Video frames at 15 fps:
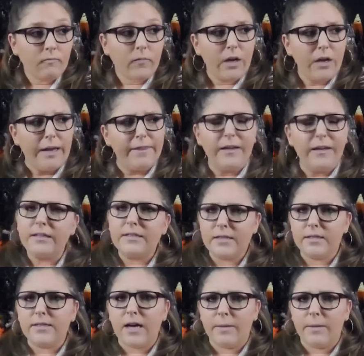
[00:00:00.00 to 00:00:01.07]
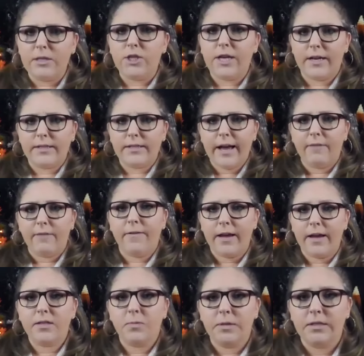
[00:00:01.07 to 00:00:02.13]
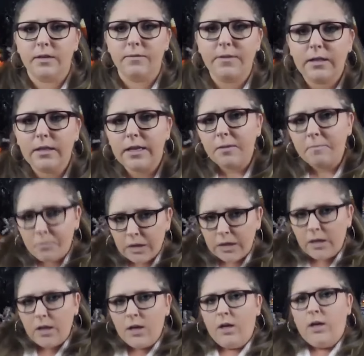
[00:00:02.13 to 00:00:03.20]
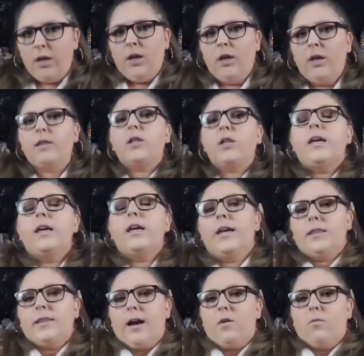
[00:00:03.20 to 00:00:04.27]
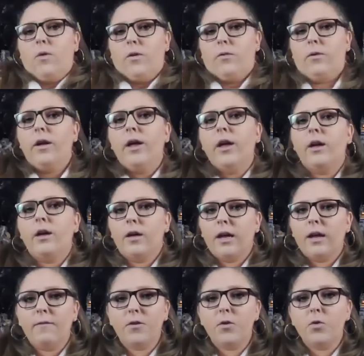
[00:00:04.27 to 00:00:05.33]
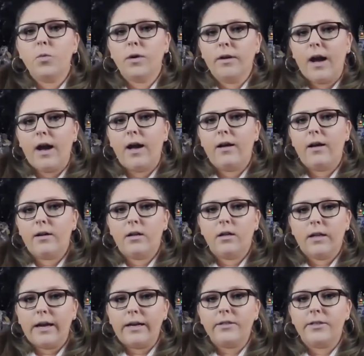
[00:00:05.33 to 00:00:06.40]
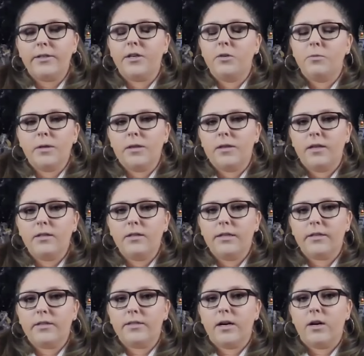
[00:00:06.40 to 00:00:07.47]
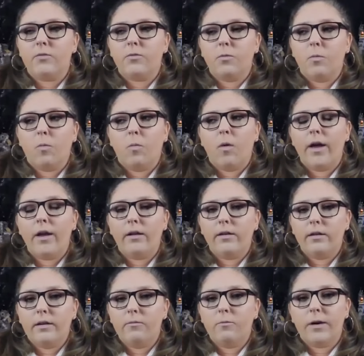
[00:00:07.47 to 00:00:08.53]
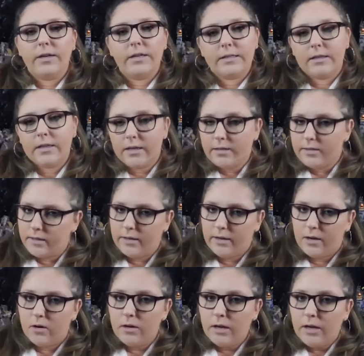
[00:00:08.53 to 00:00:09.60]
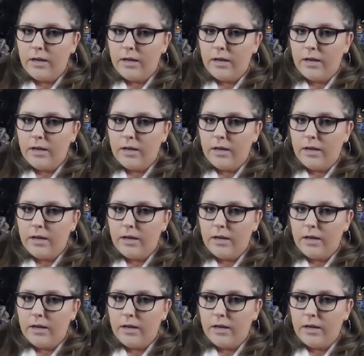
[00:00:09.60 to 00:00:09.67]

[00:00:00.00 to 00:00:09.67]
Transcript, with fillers: I think it's the Zombie Jazz Cafe specifically. Mm-hmm. Mm-hmm. Looking at that one, if you were not a collector, you would think to yourself, what what is this, you know?